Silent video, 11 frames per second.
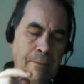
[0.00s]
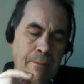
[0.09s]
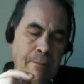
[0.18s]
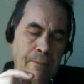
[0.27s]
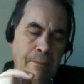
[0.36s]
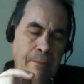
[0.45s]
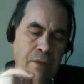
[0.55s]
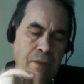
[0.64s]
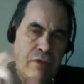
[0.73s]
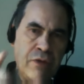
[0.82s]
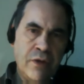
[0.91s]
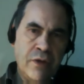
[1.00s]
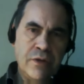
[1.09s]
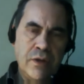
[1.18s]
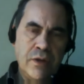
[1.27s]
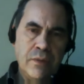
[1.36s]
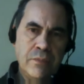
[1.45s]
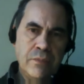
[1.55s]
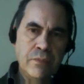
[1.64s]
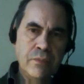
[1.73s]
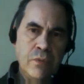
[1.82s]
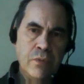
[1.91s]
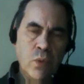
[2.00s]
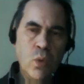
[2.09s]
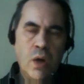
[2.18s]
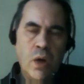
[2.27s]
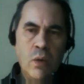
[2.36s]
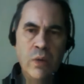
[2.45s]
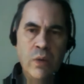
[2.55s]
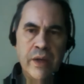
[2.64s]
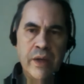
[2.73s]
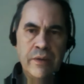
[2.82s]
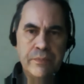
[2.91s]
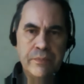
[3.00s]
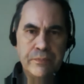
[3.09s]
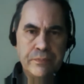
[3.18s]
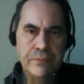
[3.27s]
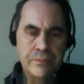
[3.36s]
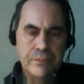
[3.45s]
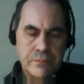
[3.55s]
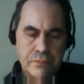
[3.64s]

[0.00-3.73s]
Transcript: the thirty who are weird. Mm-hmm.